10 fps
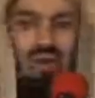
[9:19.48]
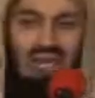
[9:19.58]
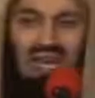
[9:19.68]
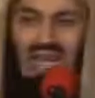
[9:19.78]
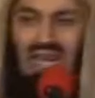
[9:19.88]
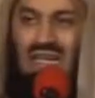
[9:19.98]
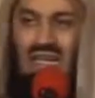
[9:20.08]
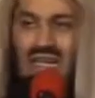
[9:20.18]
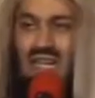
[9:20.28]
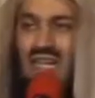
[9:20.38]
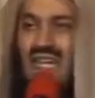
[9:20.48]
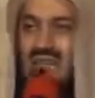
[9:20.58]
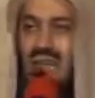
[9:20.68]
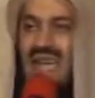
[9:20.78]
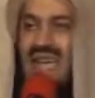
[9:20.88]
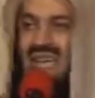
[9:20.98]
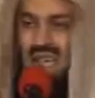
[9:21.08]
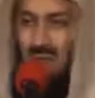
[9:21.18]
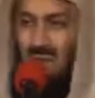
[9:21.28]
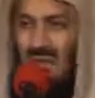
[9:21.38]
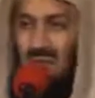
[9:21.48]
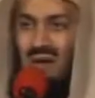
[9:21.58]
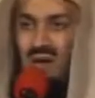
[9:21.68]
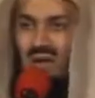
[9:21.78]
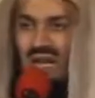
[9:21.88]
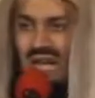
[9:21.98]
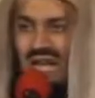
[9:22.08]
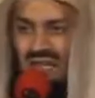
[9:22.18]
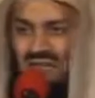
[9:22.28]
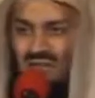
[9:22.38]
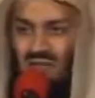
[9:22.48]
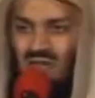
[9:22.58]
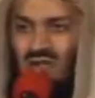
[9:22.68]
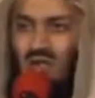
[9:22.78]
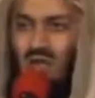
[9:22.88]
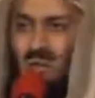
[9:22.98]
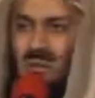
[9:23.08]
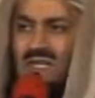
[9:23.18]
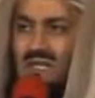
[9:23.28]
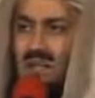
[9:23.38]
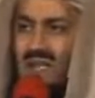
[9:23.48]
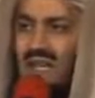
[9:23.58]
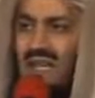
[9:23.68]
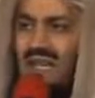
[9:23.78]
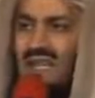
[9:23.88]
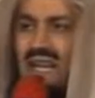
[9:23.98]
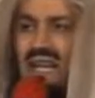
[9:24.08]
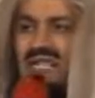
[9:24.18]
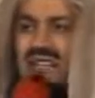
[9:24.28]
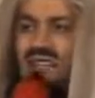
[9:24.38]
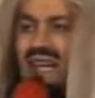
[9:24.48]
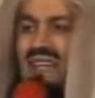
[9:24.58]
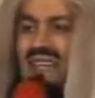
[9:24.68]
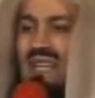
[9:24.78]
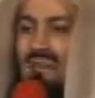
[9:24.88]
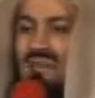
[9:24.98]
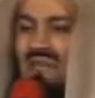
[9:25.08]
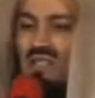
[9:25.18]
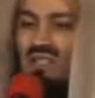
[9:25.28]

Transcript: On the land, He made the people on the land different groups. He classified them.